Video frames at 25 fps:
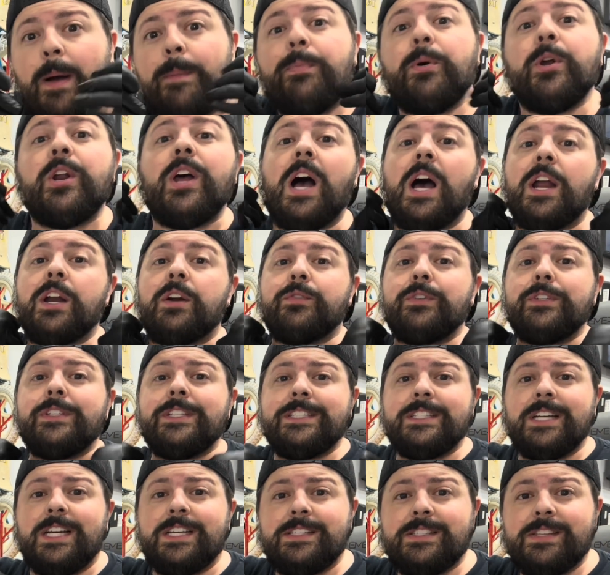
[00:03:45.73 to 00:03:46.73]
put it on a really
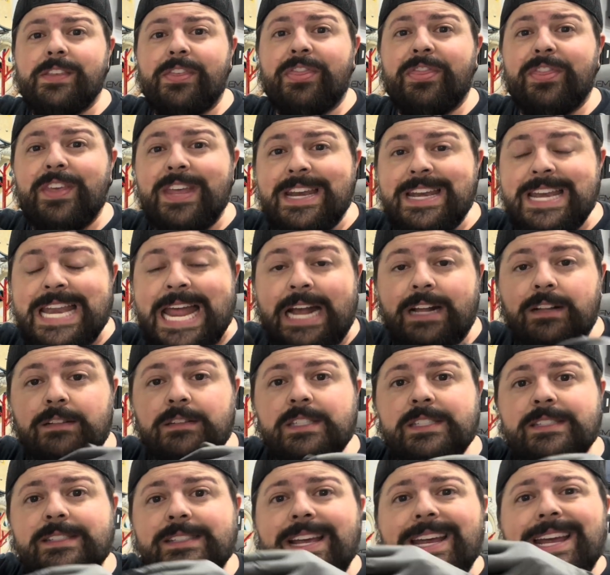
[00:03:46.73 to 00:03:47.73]
nice thin
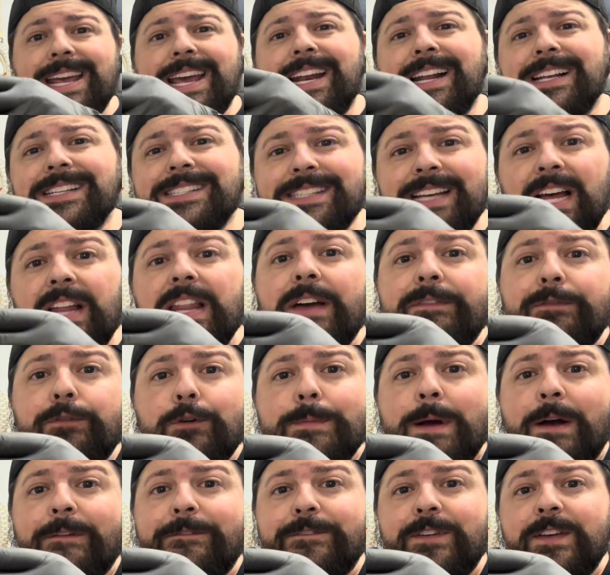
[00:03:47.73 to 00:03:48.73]
necklace, and I'll sell that for
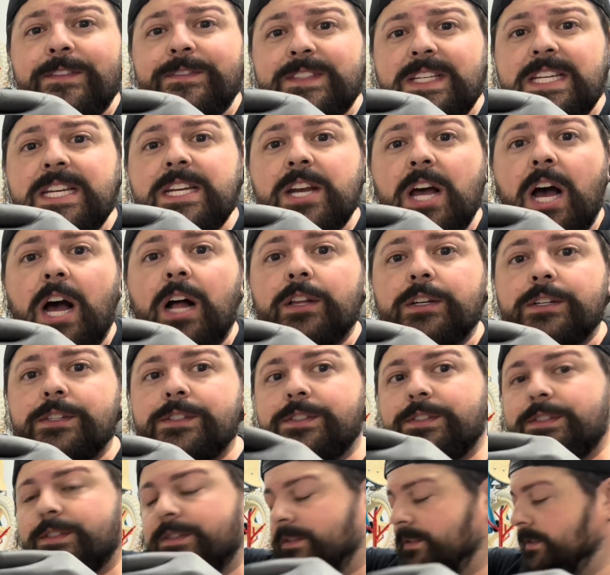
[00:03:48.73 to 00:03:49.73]
about
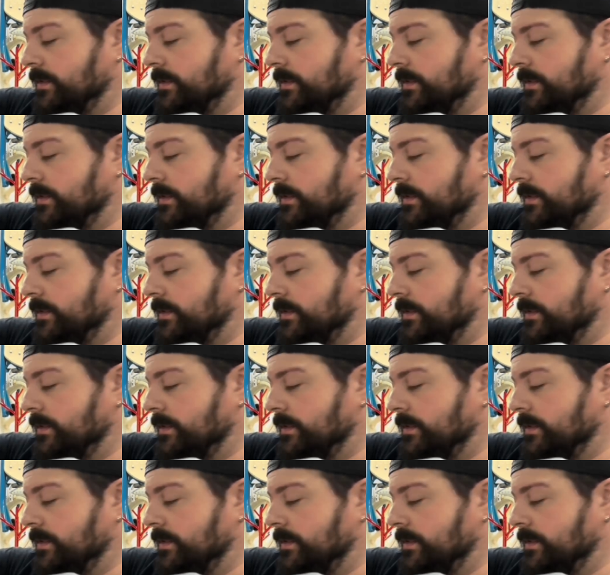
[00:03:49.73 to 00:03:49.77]
$15.